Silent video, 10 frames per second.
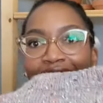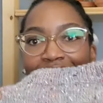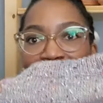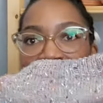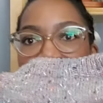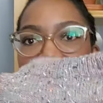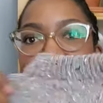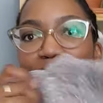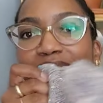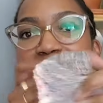Okay,
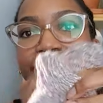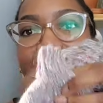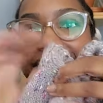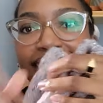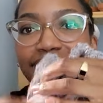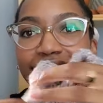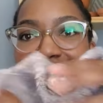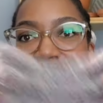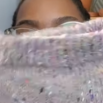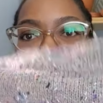this was it.
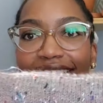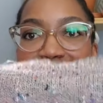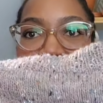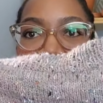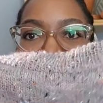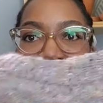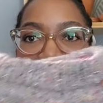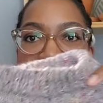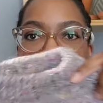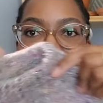I had knit
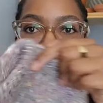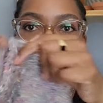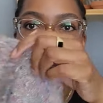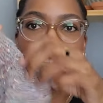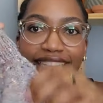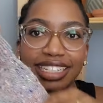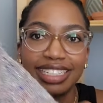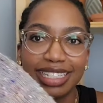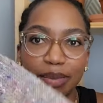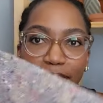the
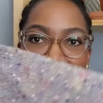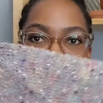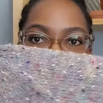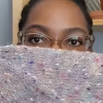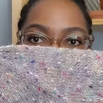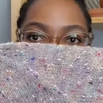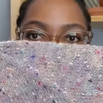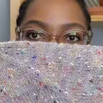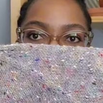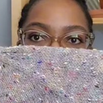Step by Step
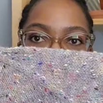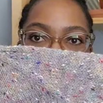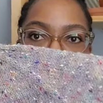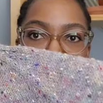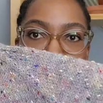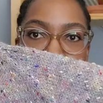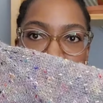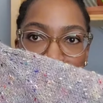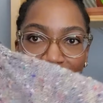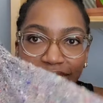sweater by Florence
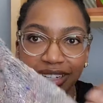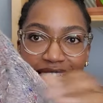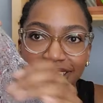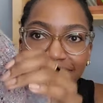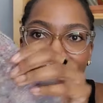Miller.